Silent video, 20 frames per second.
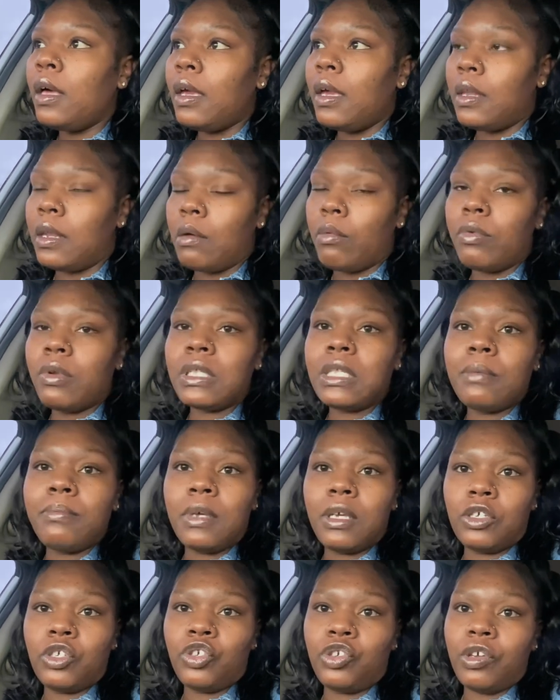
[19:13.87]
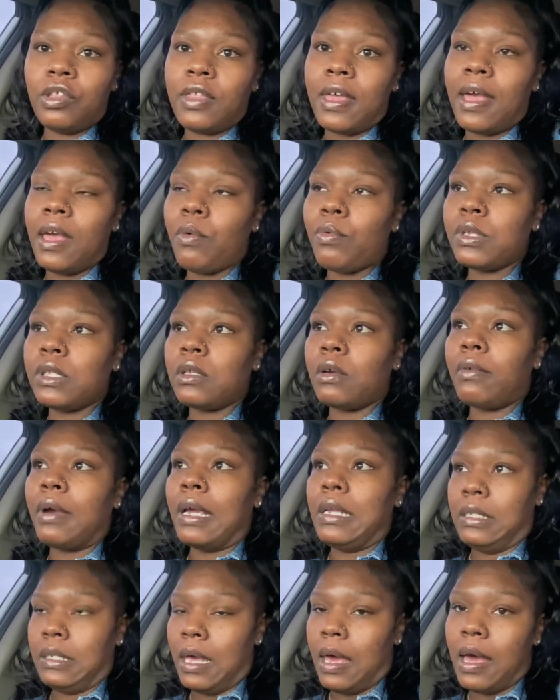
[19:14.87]
And I wanted to make sure that it was the
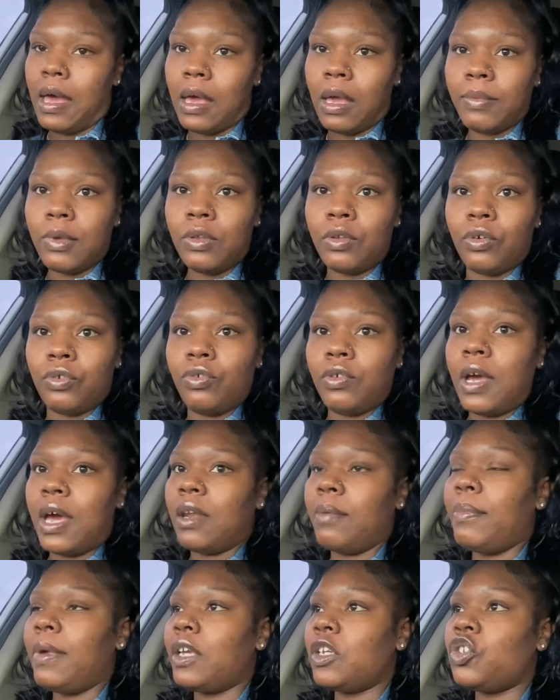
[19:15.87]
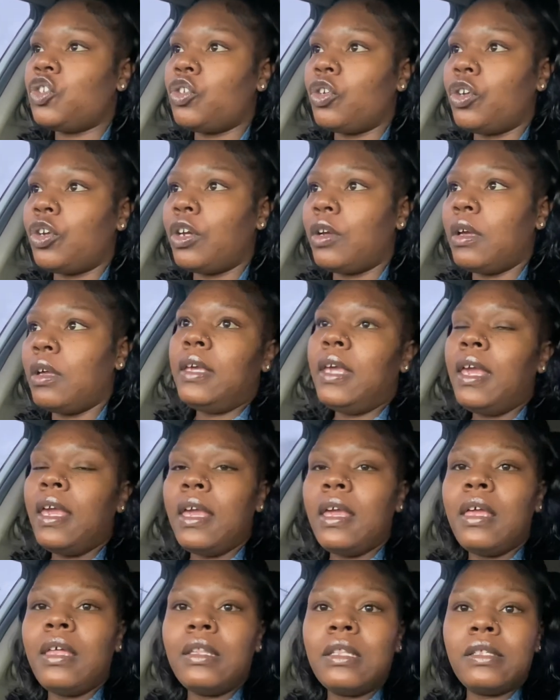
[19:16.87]
right time. You know, you got to make sure
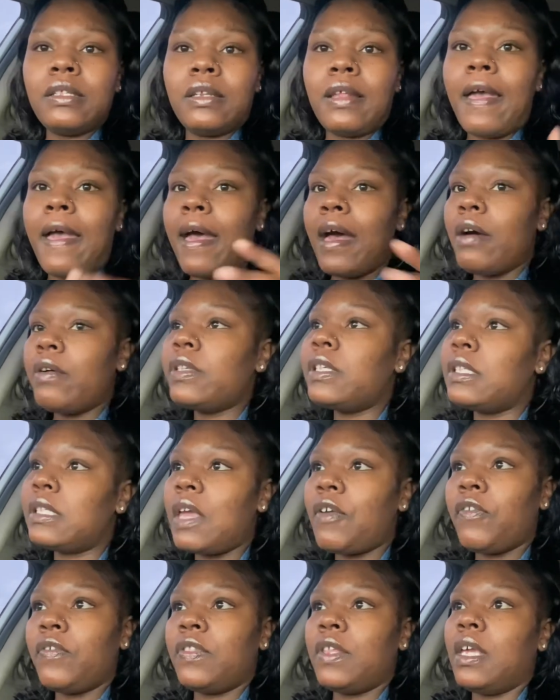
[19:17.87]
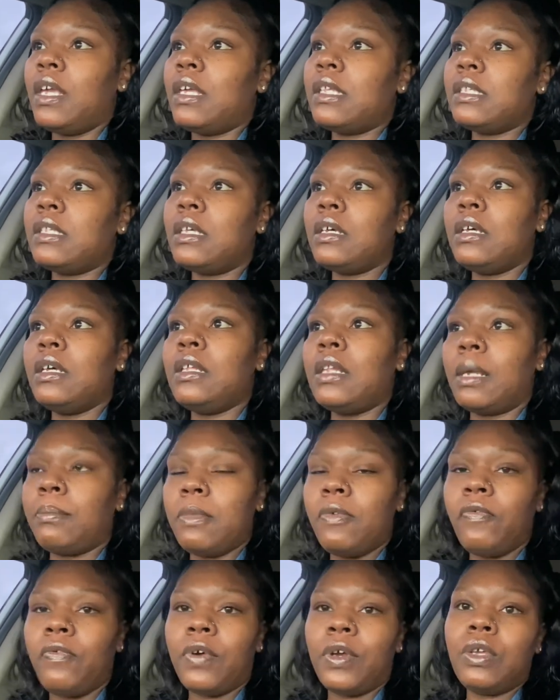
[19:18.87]
kids and houses, everything is good. Like
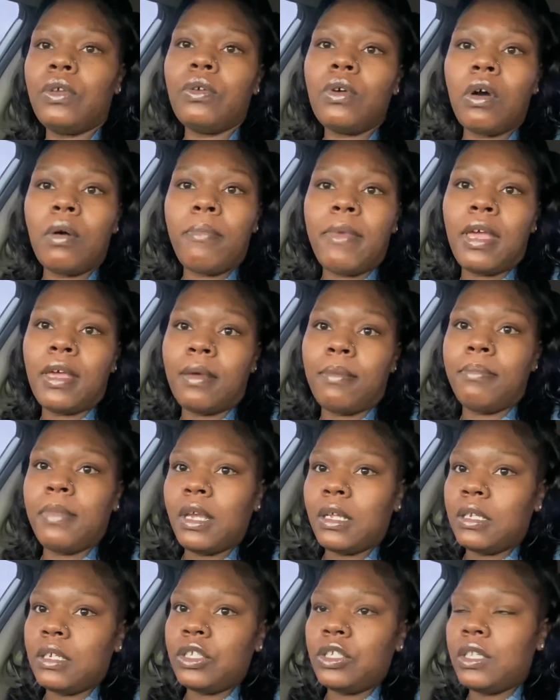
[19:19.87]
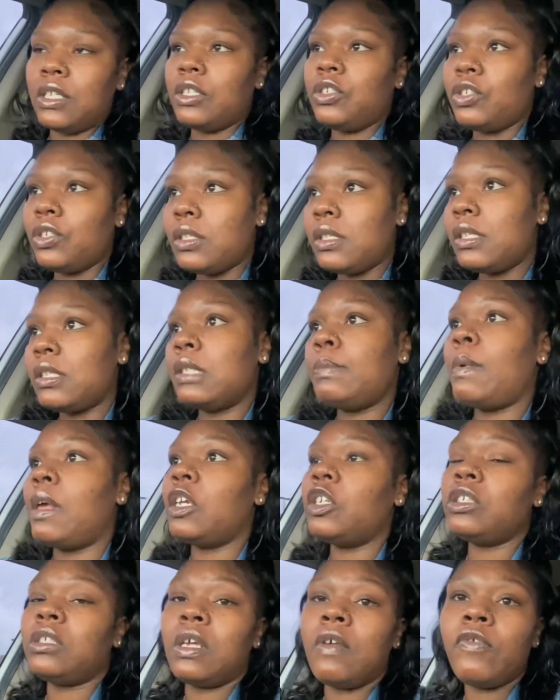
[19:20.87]
before you go making big decisions,
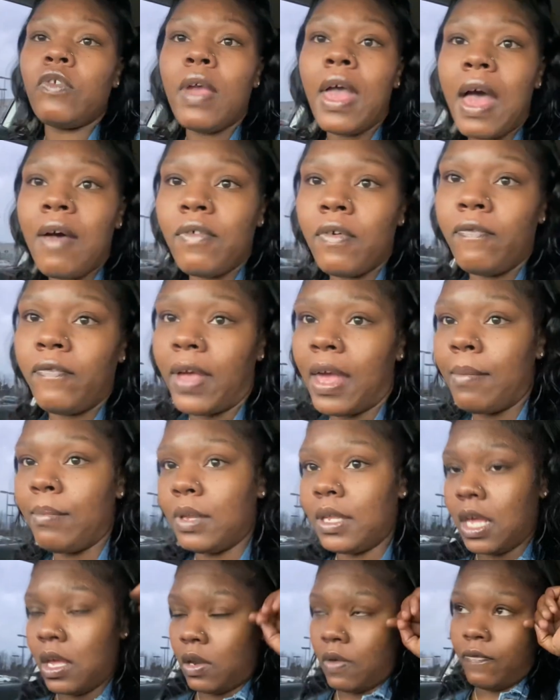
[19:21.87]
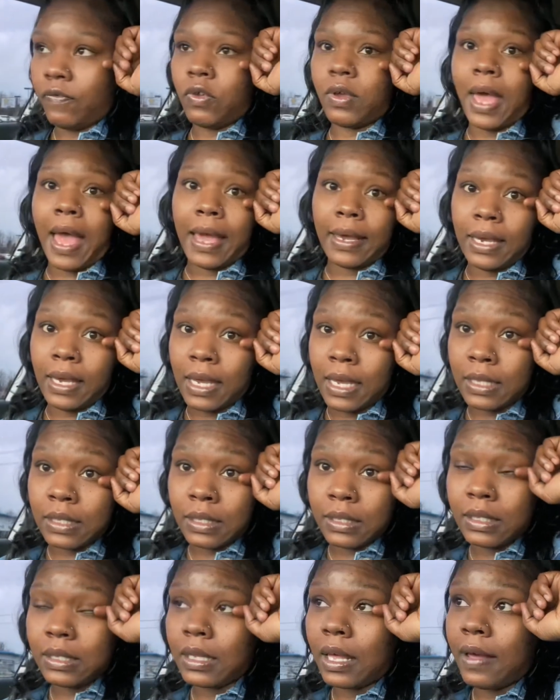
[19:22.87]
especially if you have a family and if you got kids
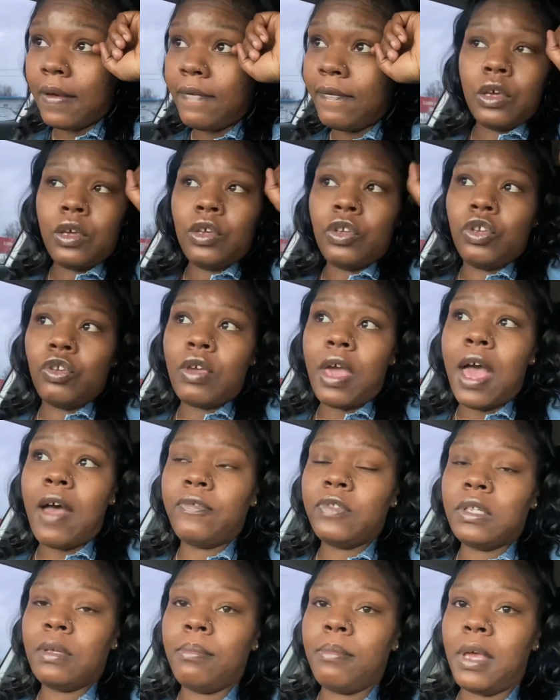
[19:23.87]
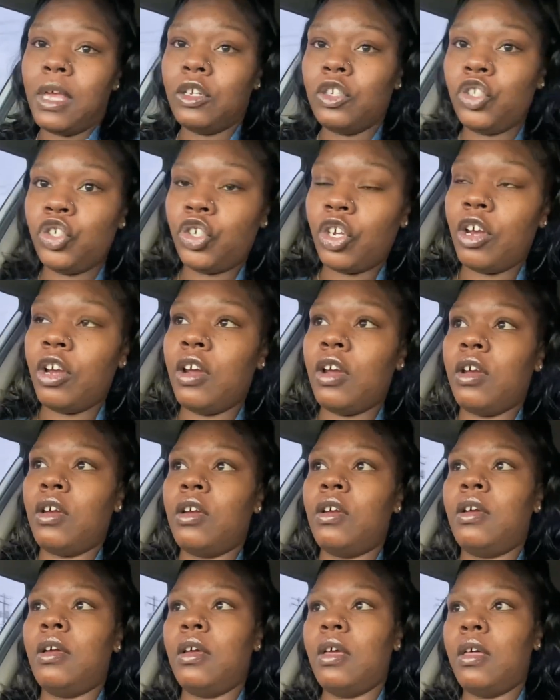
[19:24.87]
and stuff, you have to make sure